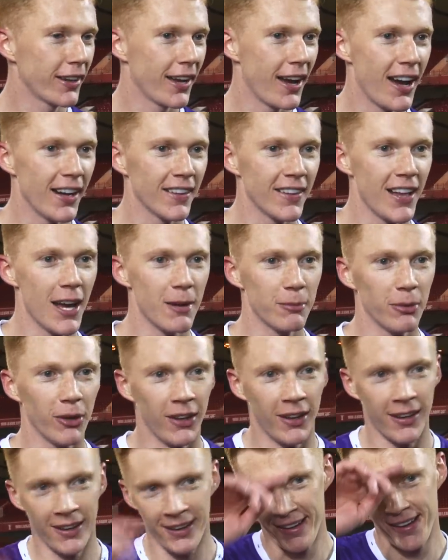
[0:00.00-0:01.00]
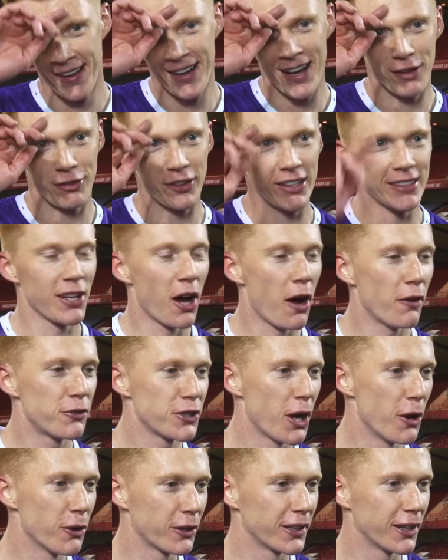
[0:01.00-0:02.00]
get out there, but I think it's half
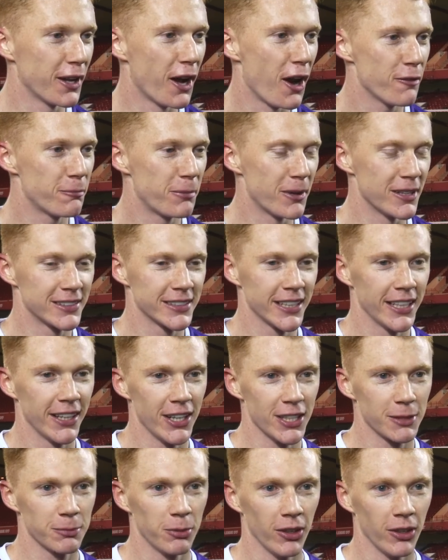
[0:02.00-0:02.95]
joking and half being serious.